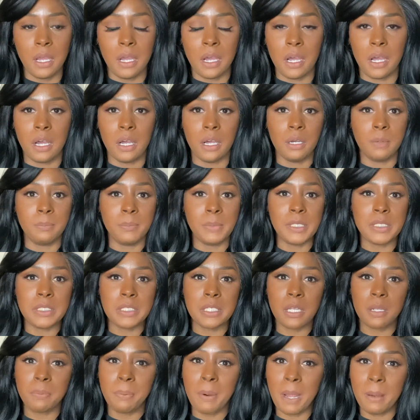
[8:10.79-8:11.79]
It
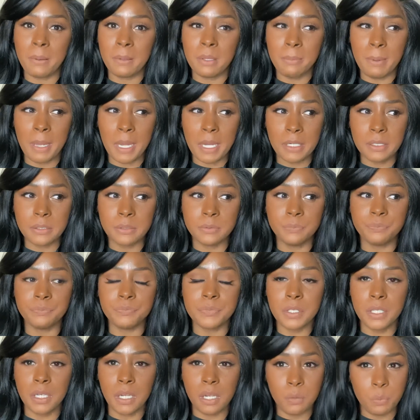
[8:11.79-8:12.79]
took probably about
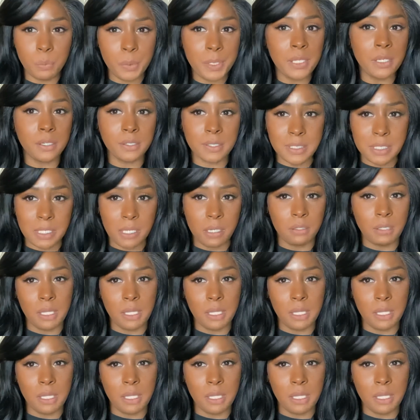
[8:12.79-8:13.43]
a week or so,